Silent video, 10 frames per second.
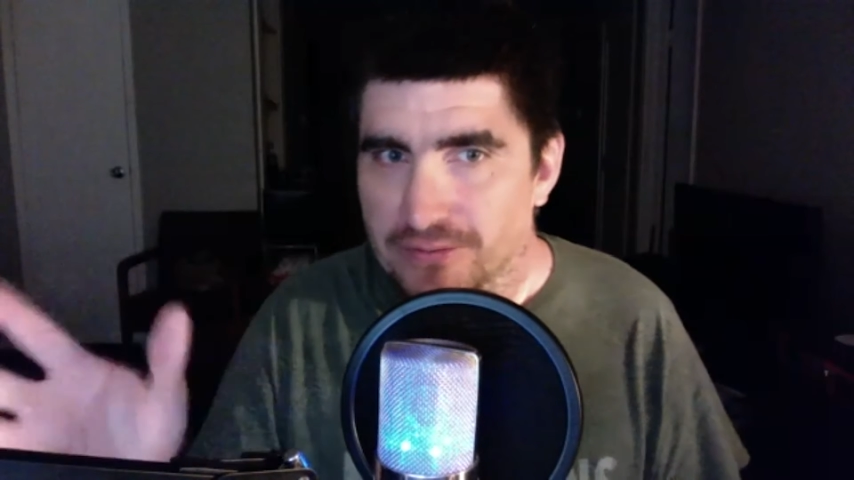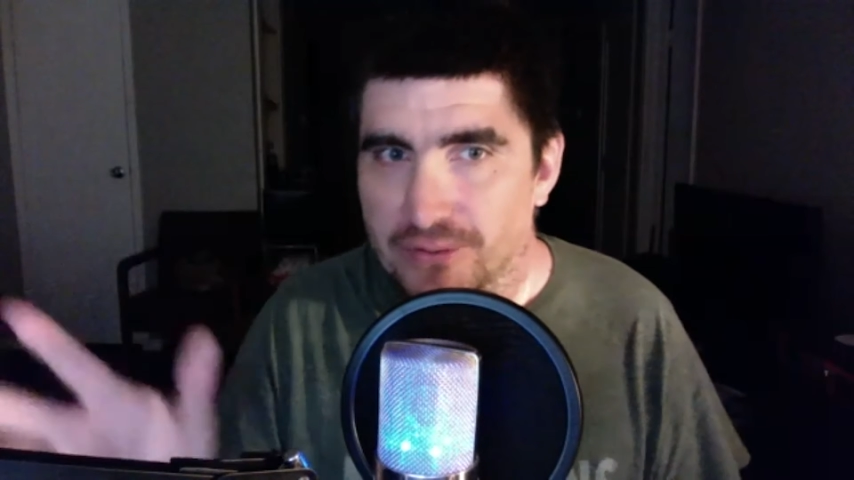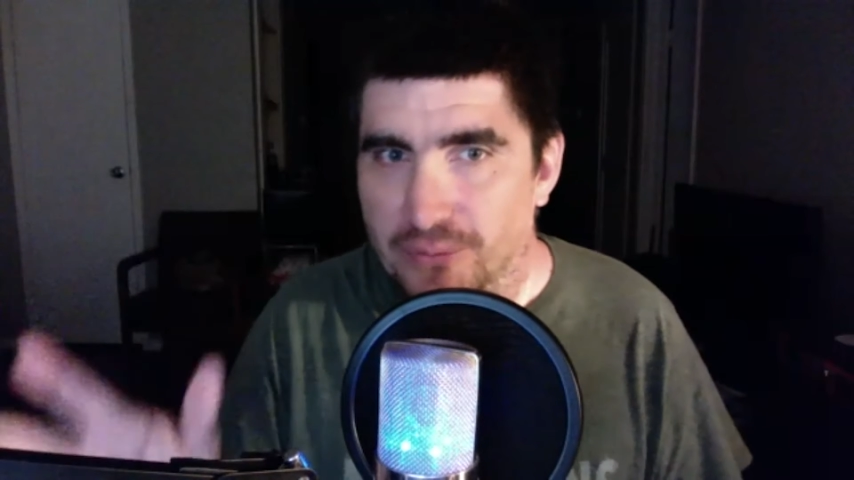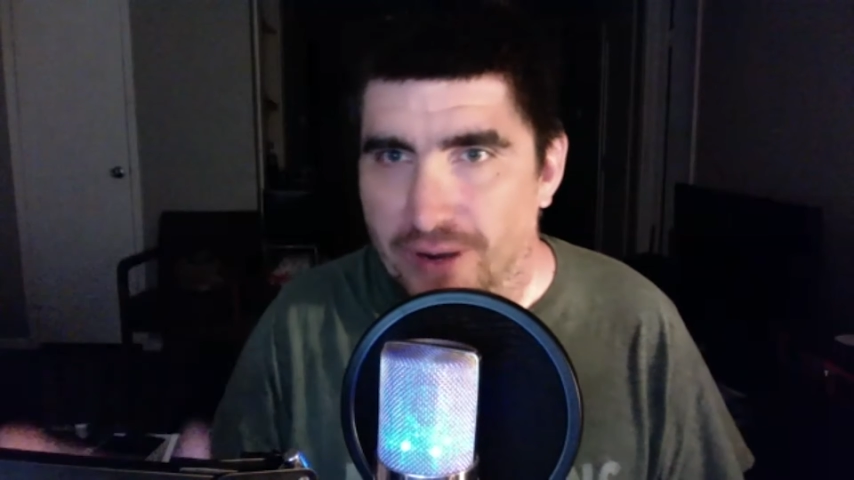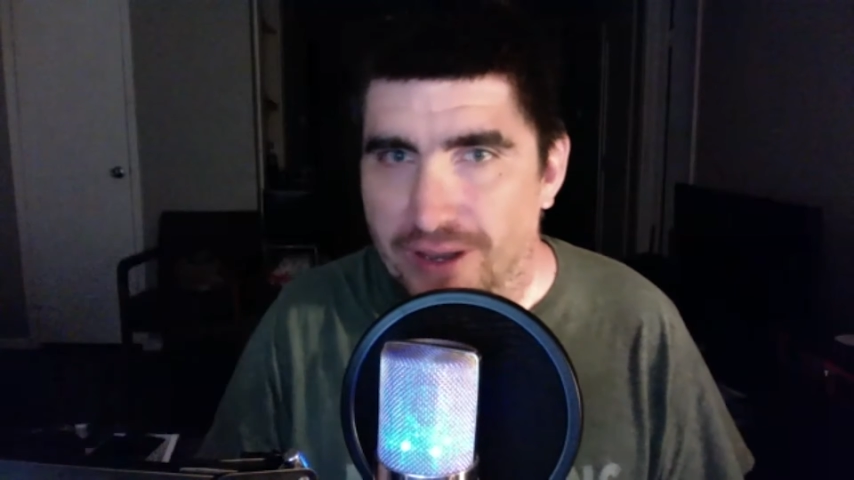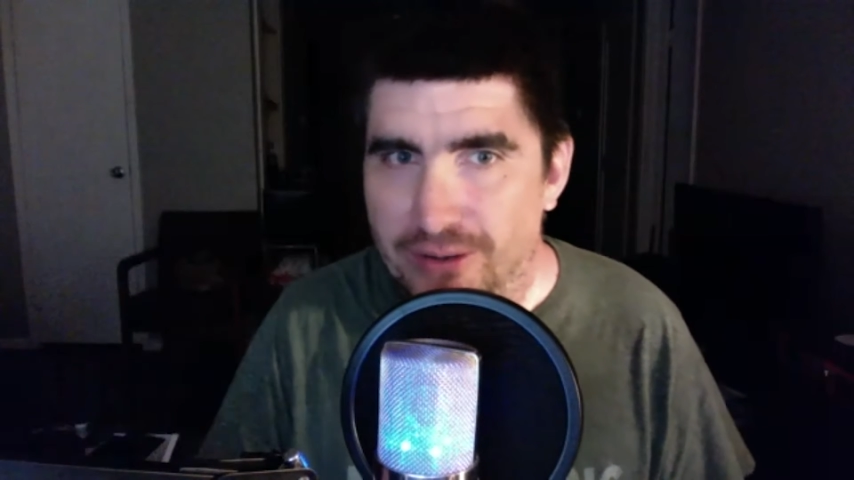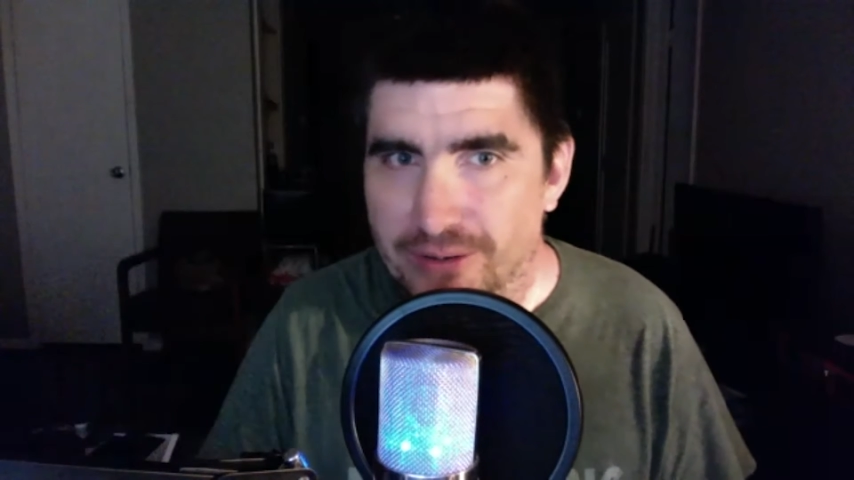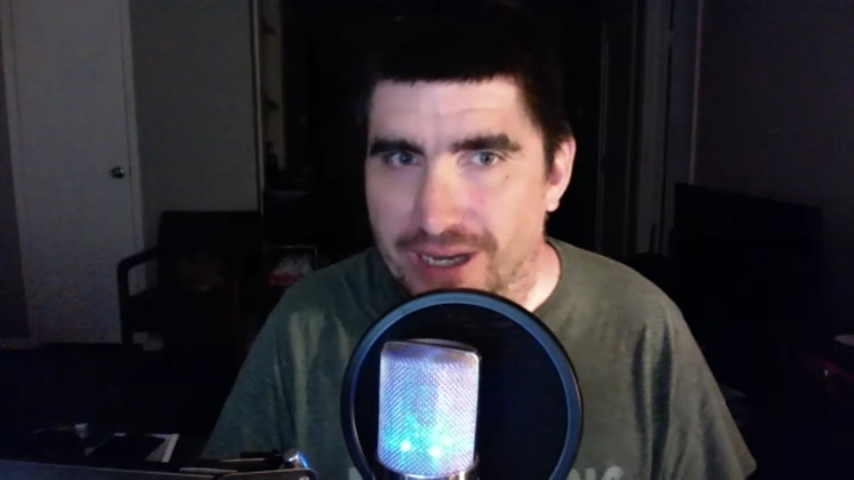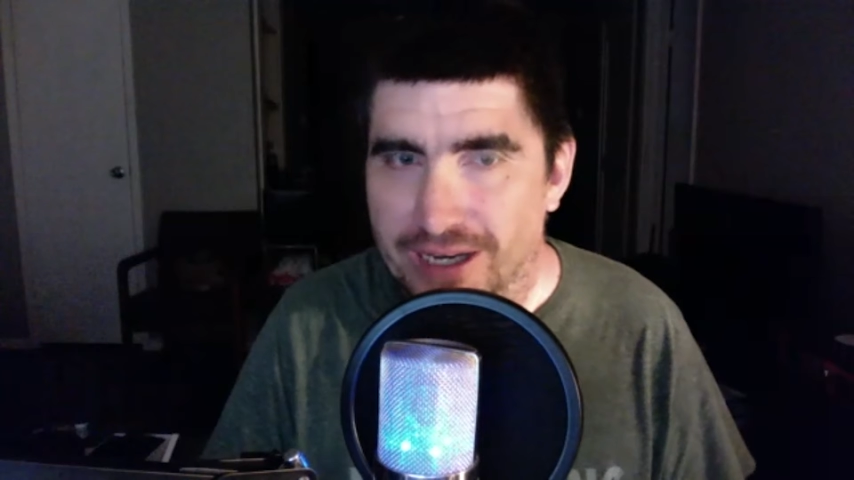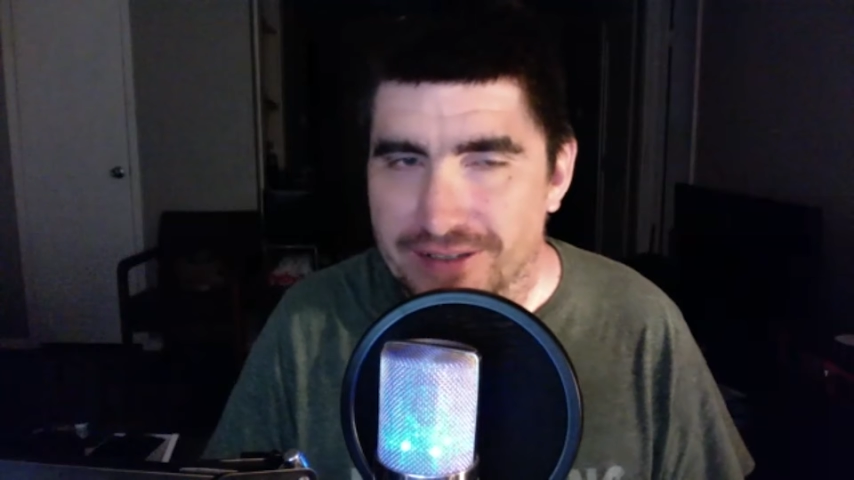the way you
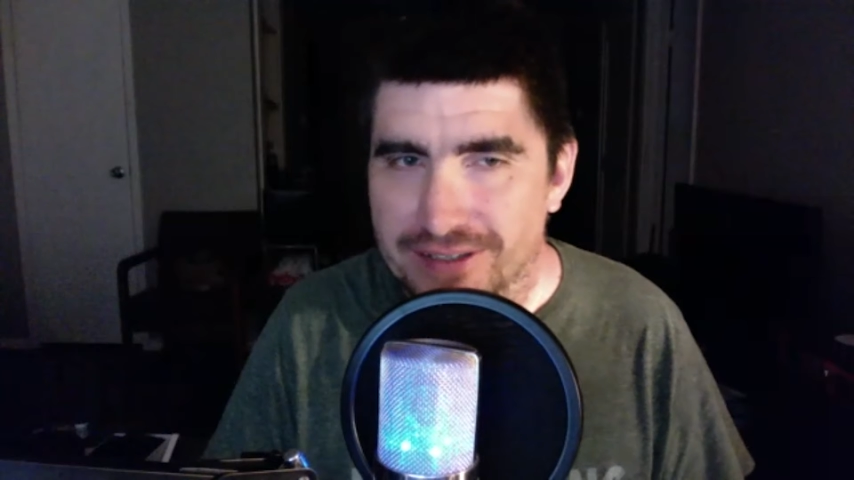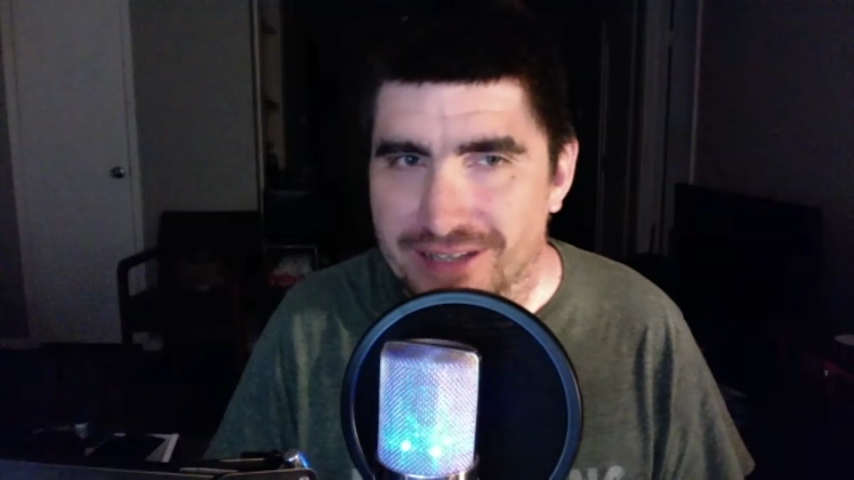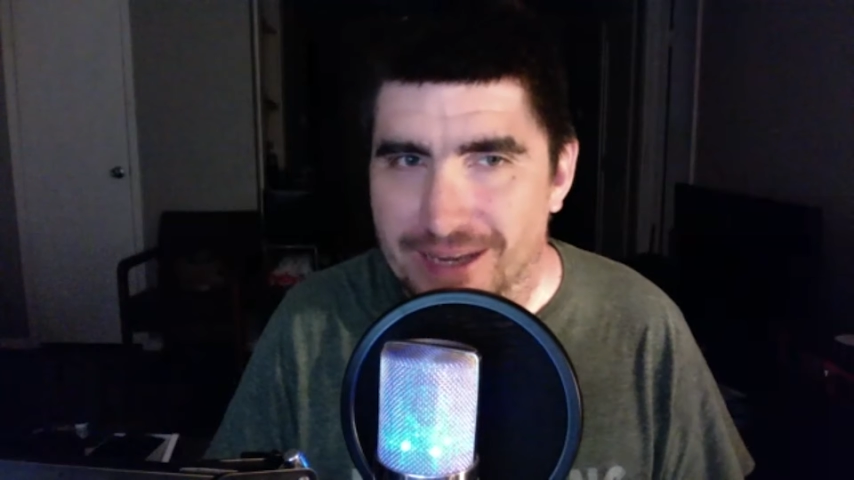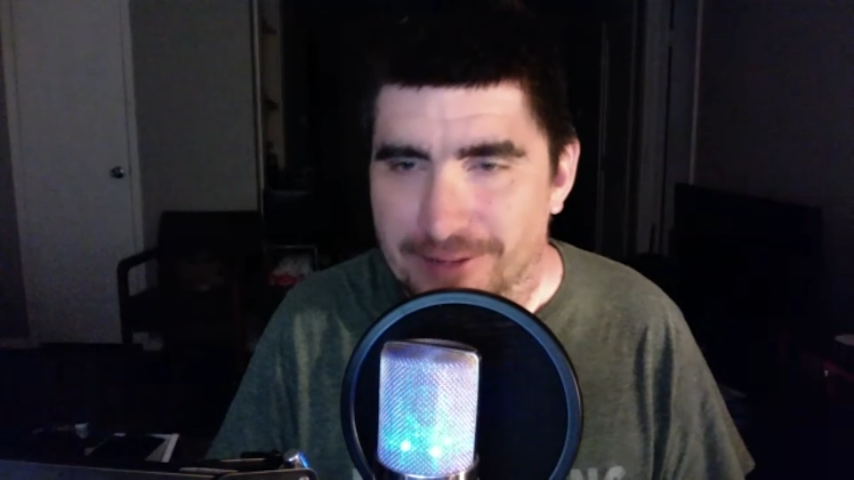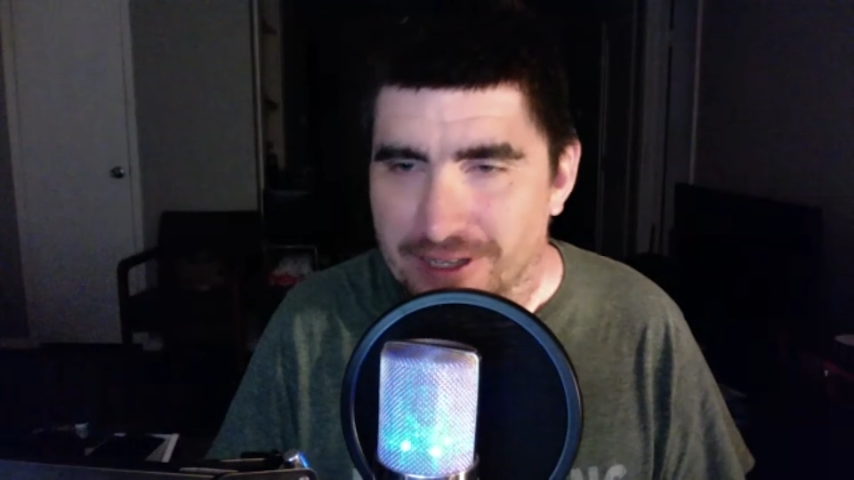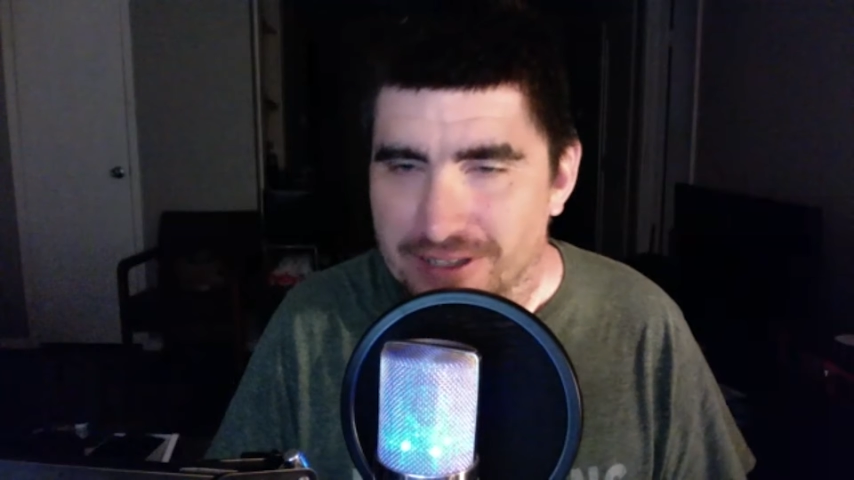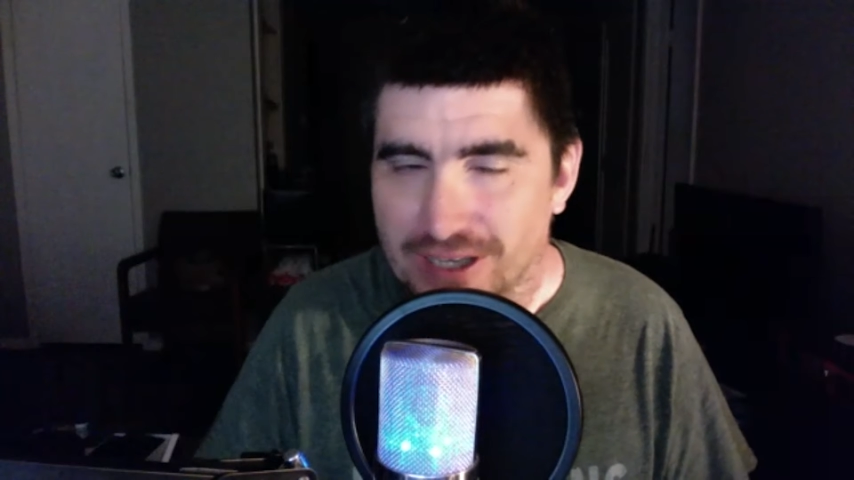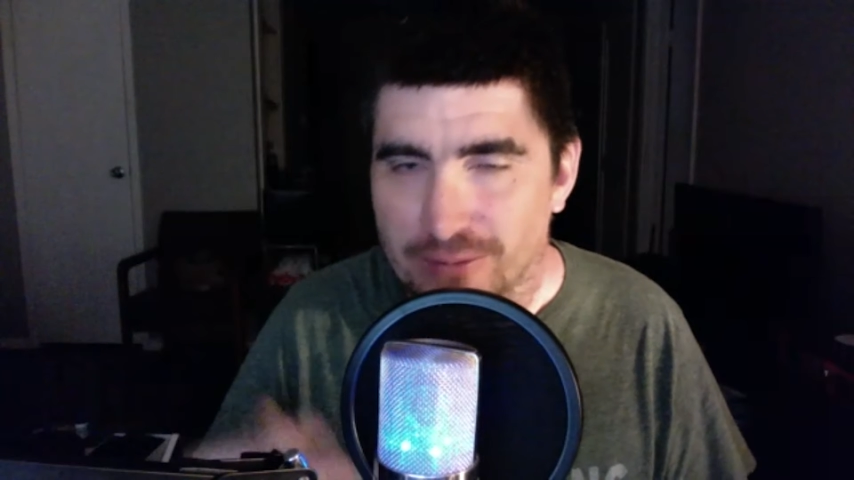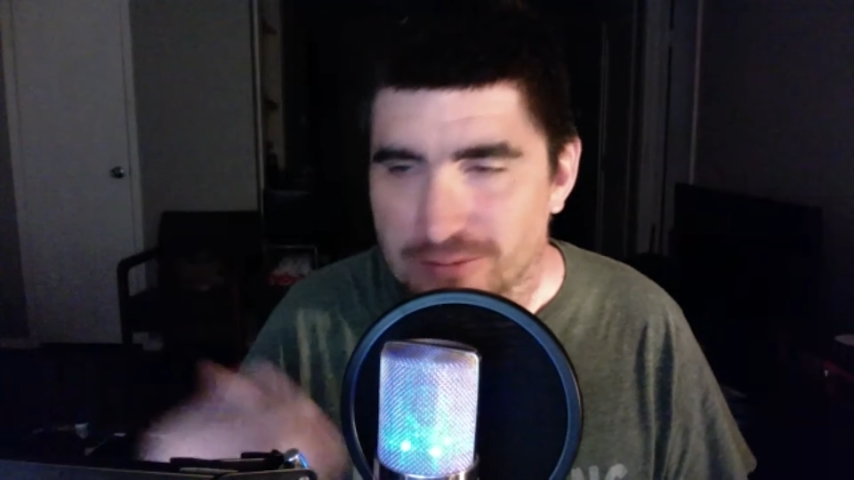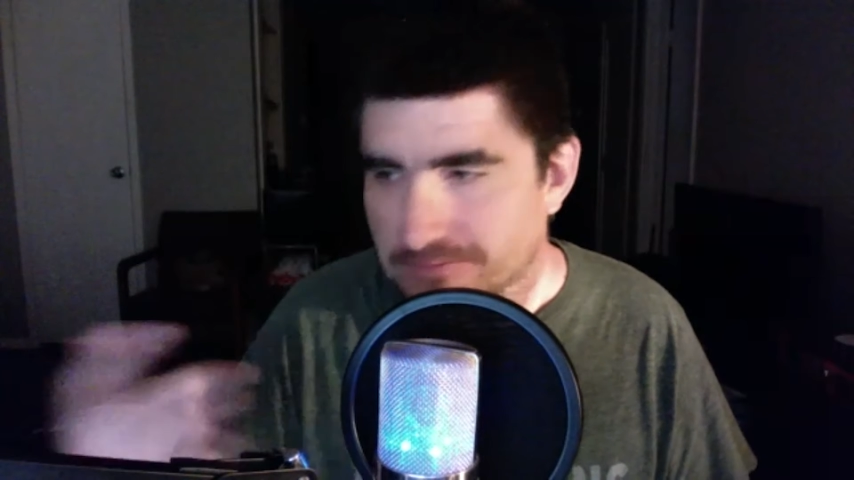kind of did that, because I